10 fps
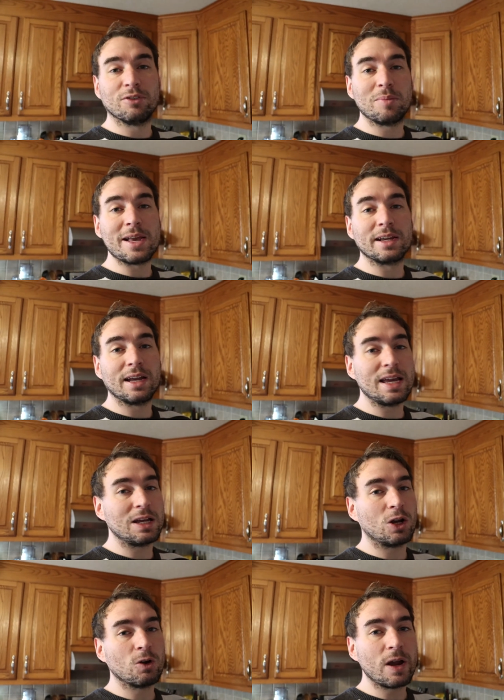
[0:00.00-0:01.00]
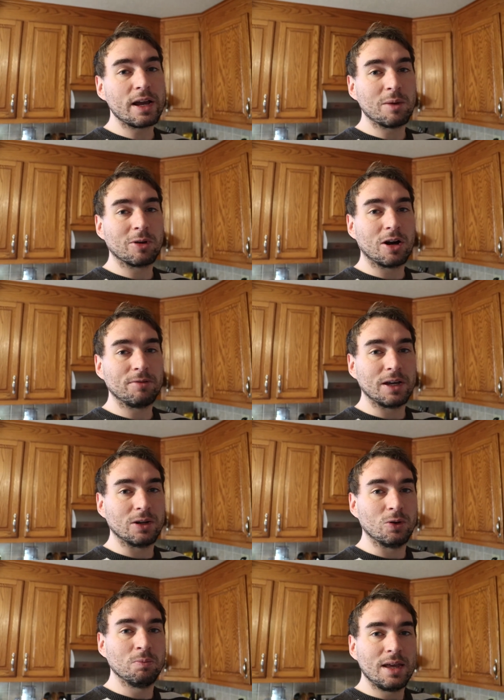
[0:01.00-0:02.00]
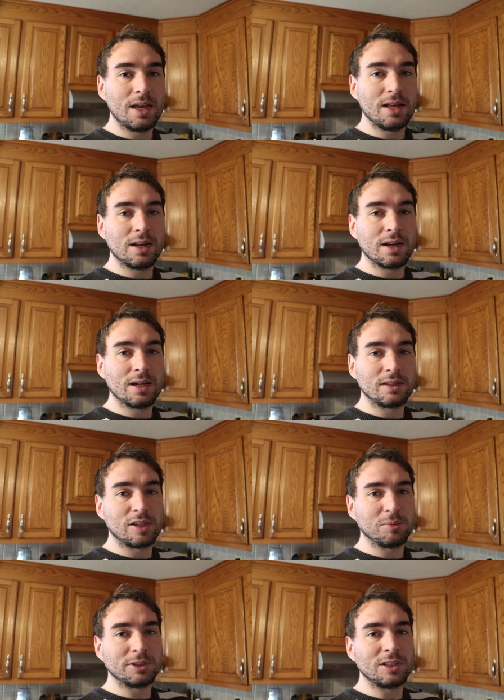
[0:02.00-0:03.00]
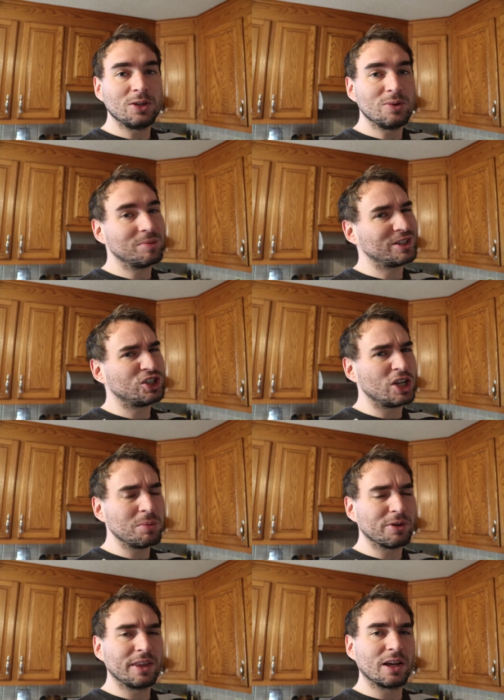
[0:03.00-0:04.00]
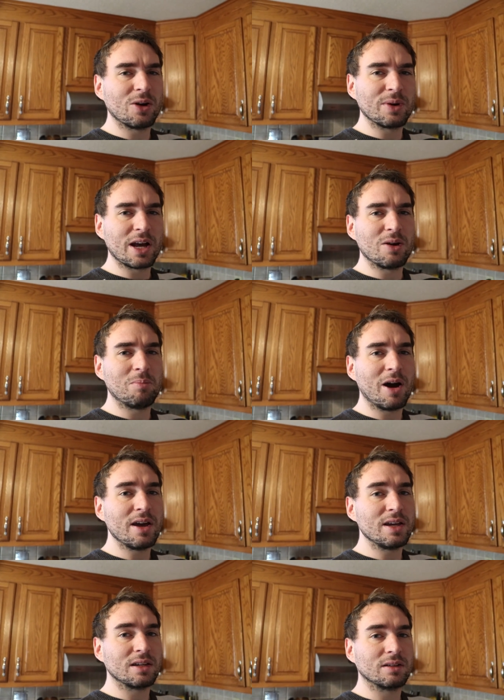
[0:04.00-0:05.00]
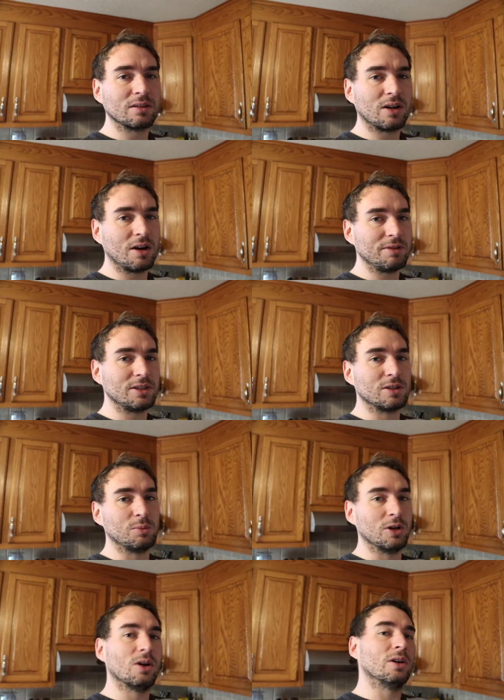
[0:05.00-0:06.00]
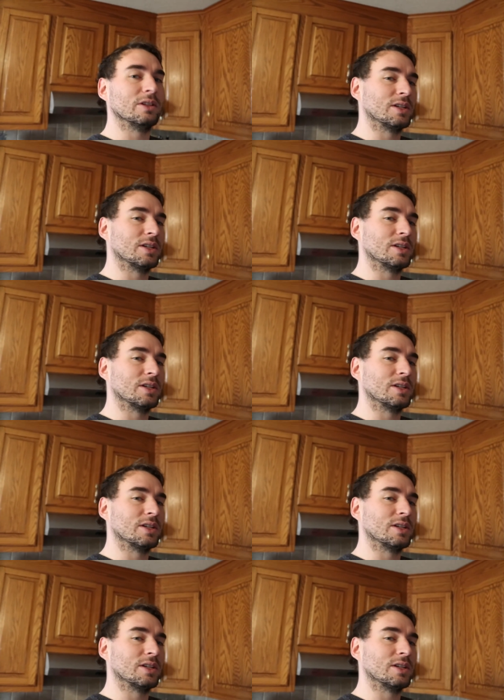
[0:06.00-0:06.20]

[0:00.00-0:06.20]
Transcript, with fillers: for making a great cup of coffee at home, and it's simple to do and much cheaper than going out and buying coffee somewhere all the